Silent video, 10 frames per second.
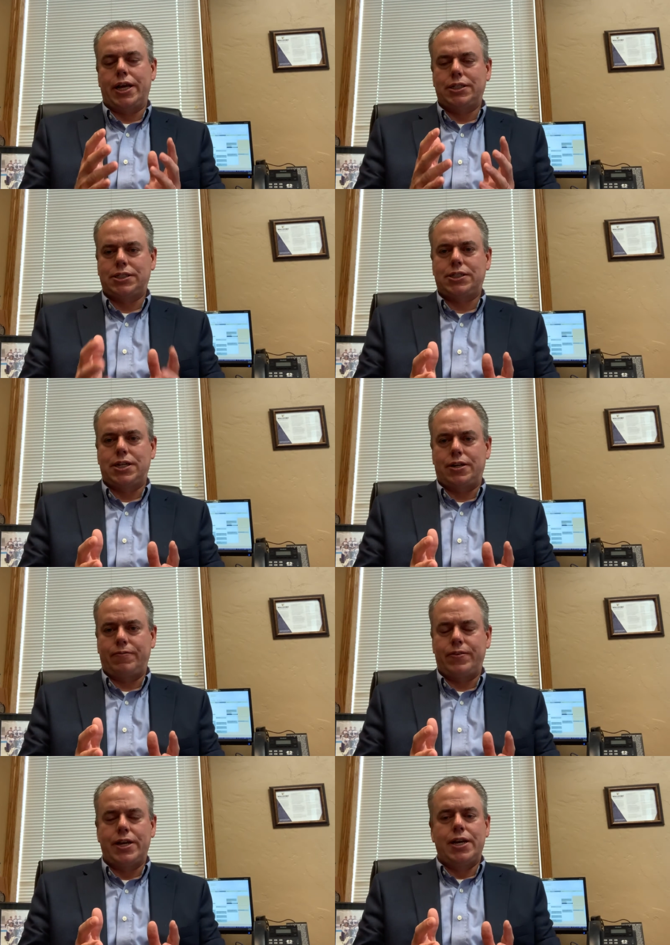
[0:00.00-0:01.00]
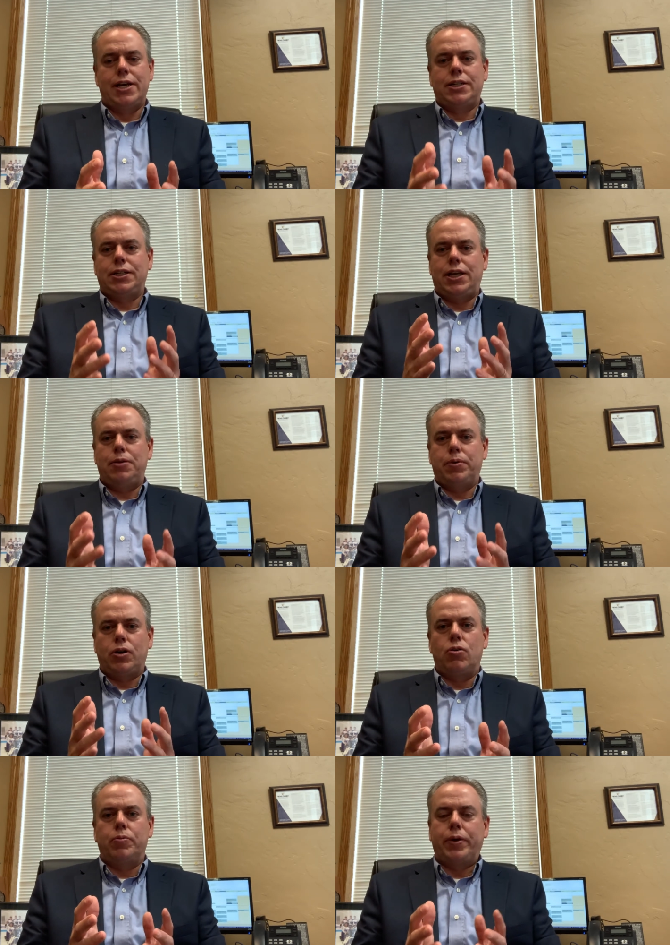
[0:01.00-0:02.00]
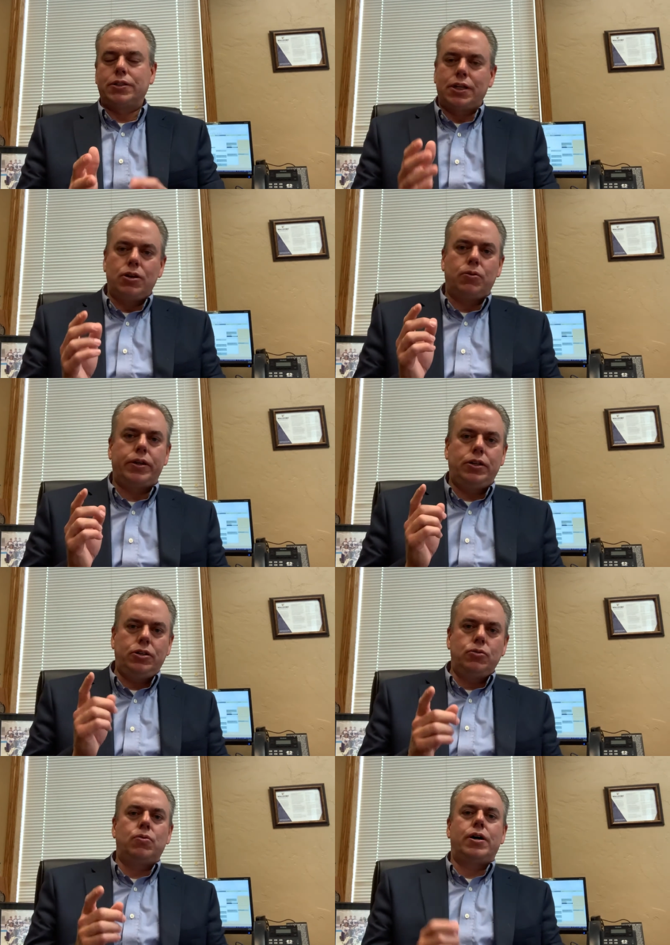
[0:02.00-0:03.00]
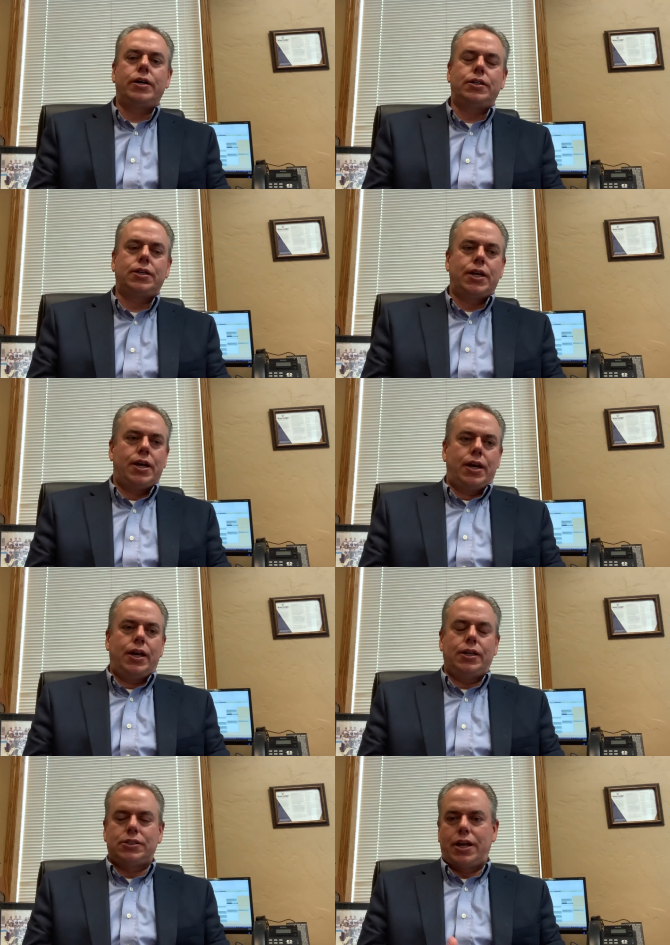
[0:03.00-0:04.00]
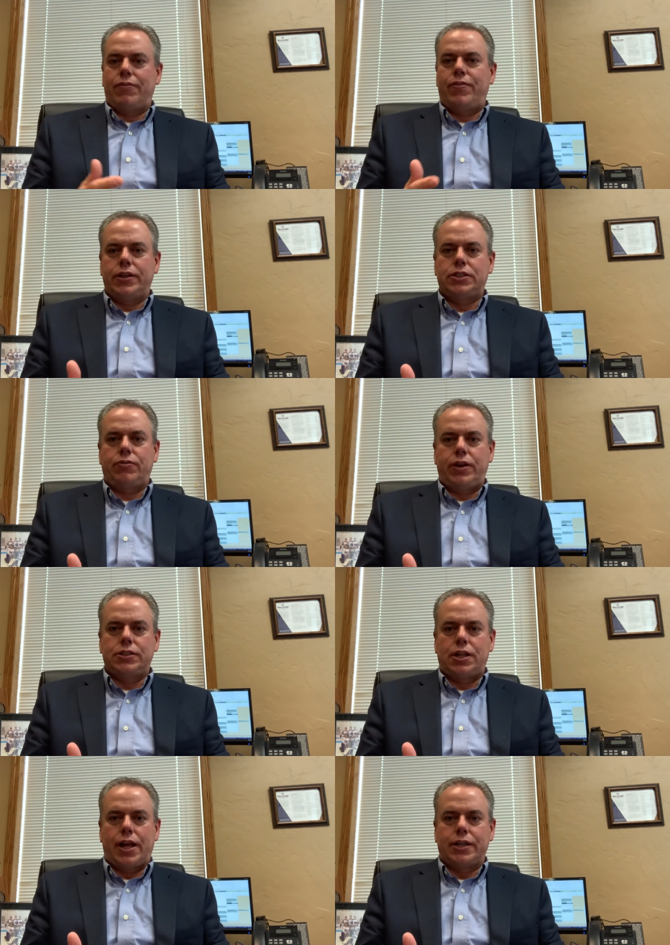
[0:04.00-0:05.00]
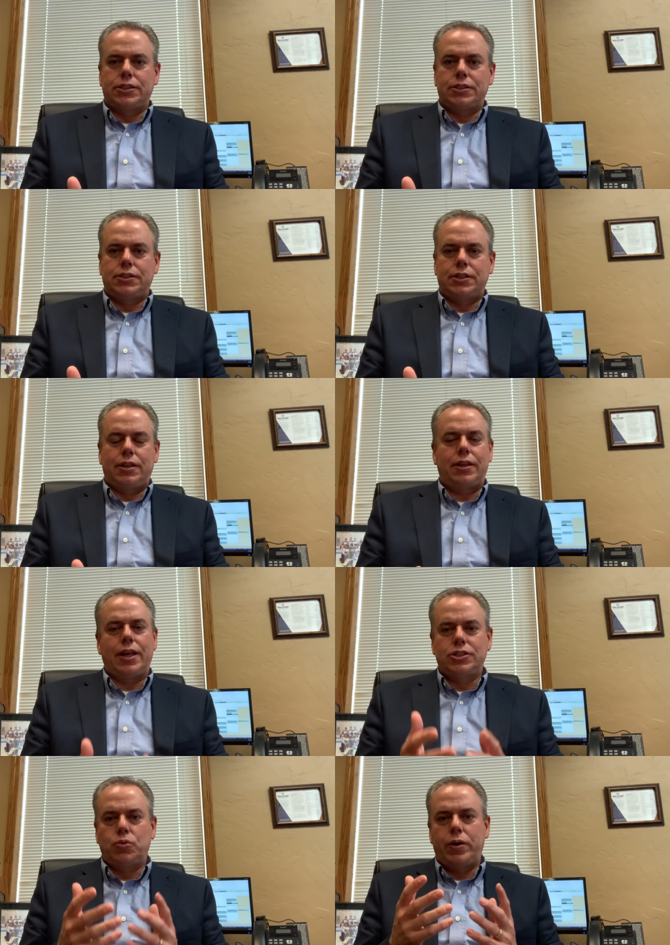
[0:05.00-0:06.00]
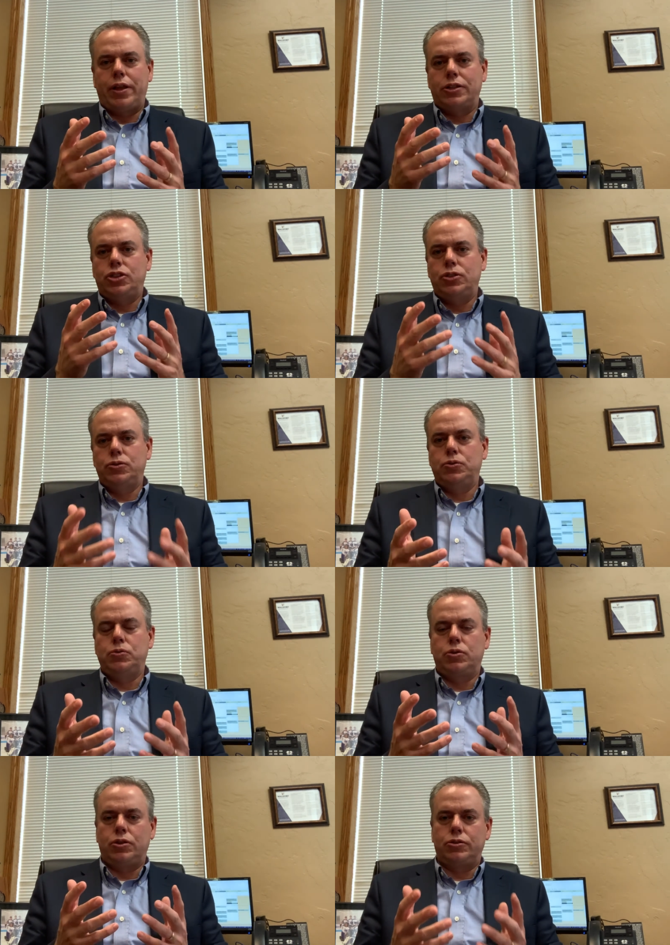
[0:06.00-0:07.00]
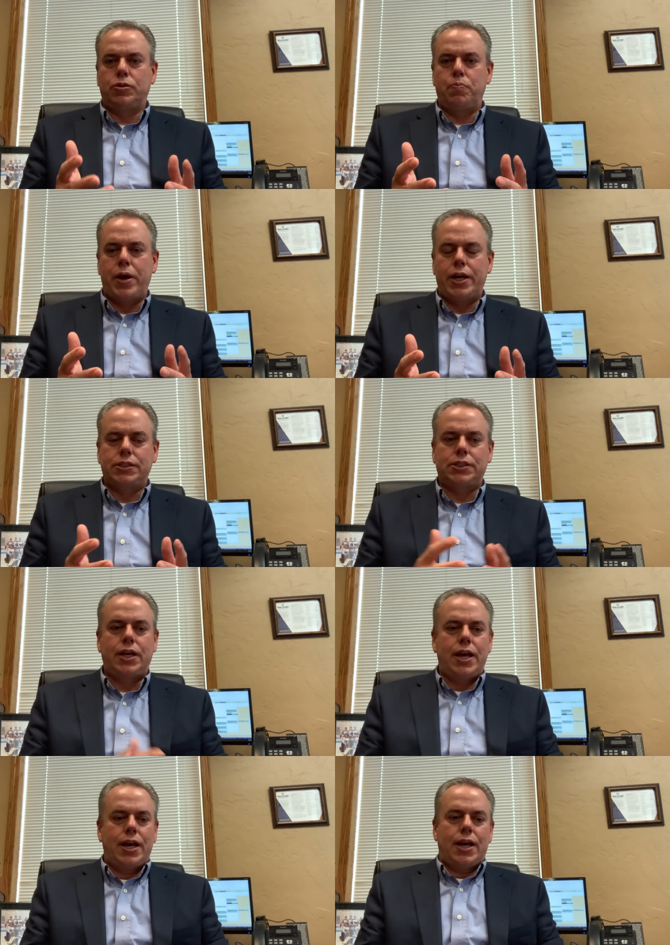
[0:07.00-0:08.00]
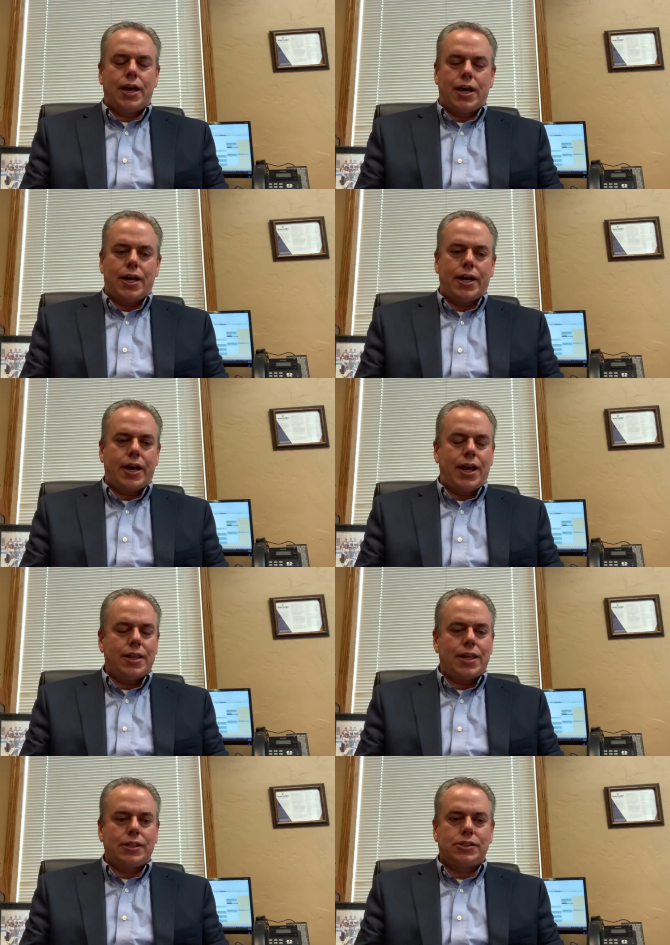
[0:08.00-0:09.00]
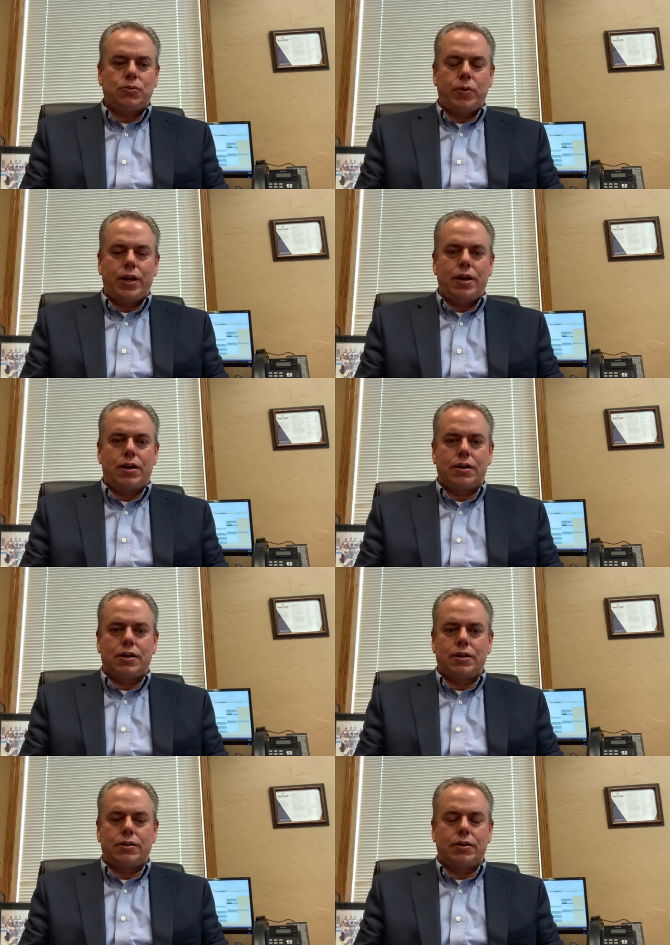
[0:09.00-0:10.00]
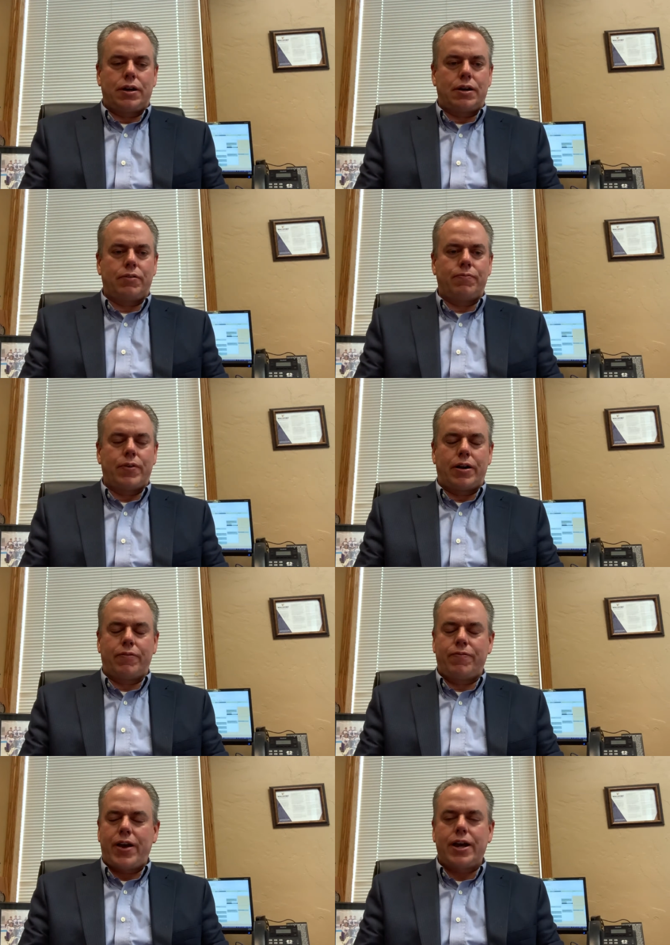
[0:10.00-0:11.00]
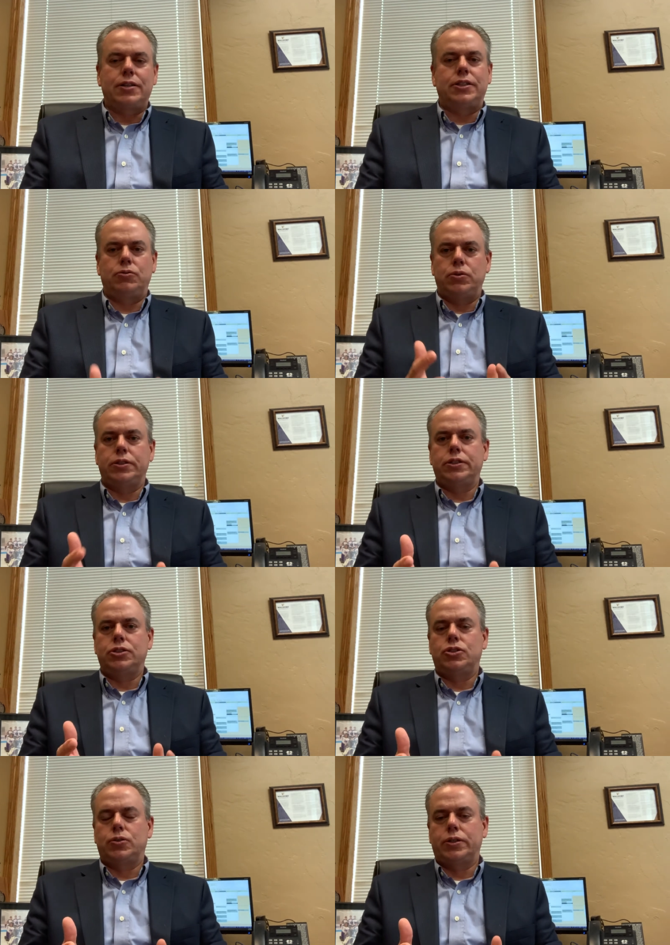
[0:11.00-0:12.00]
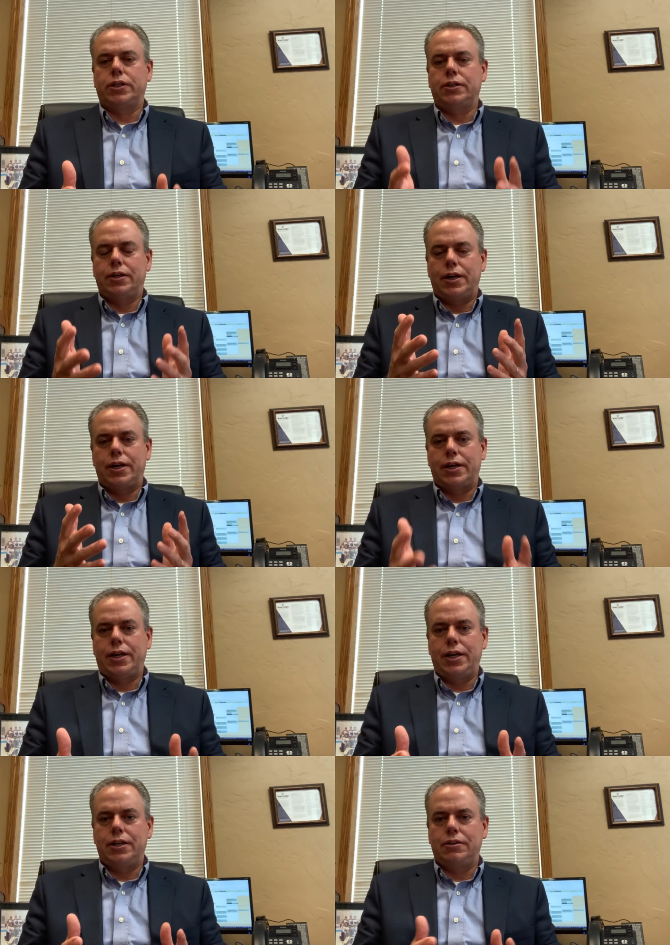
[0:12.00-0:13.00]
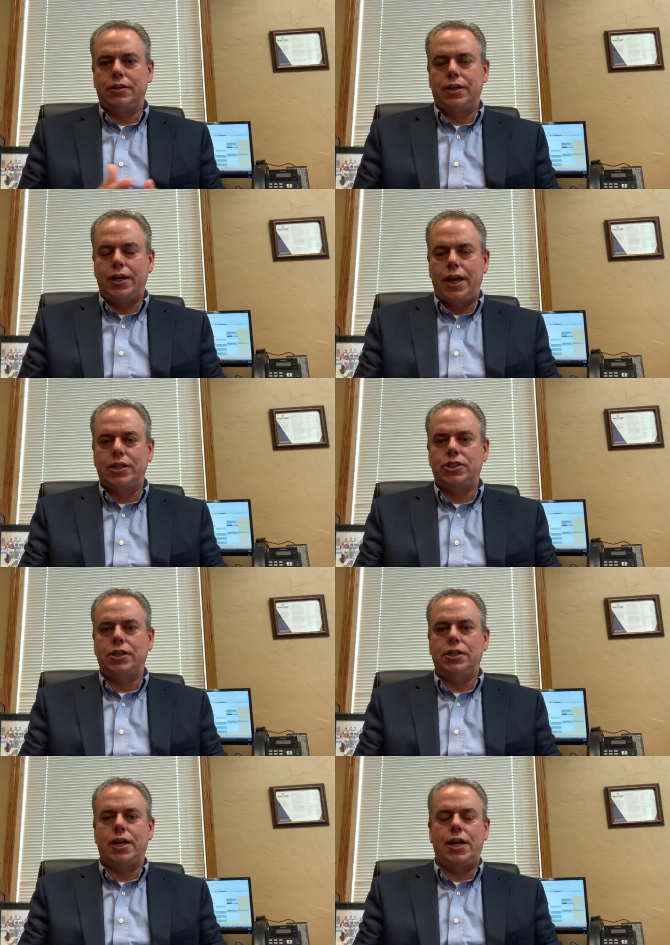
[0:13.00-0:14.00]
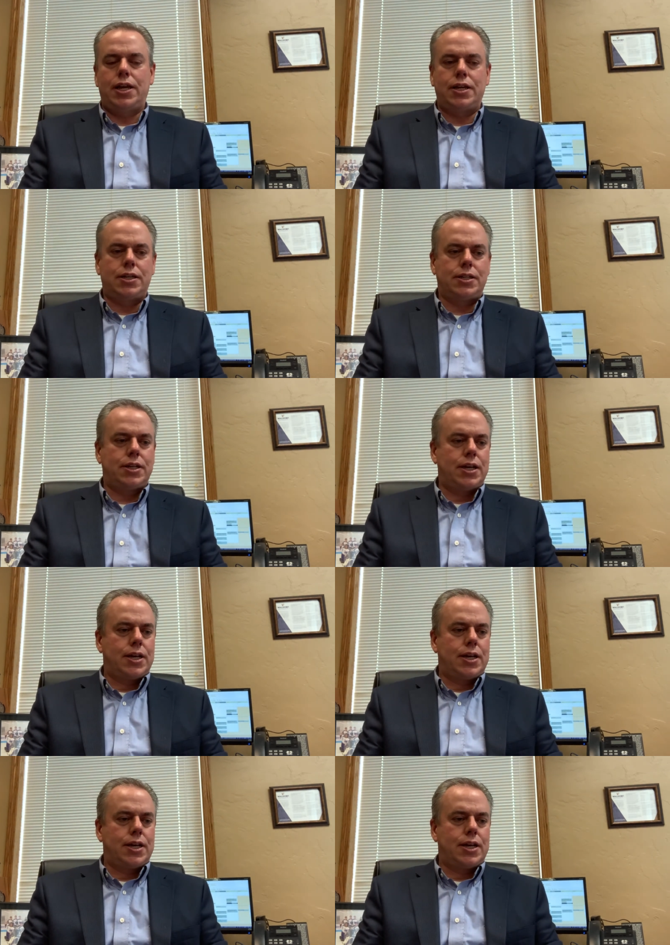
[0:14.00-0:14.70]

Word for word: that stuff to keep it going because I know what you want is to have face-to-face classes. That's the way that you learn best. Uh, and that's the way our, our, our faculty really enjoy uh, in engaging and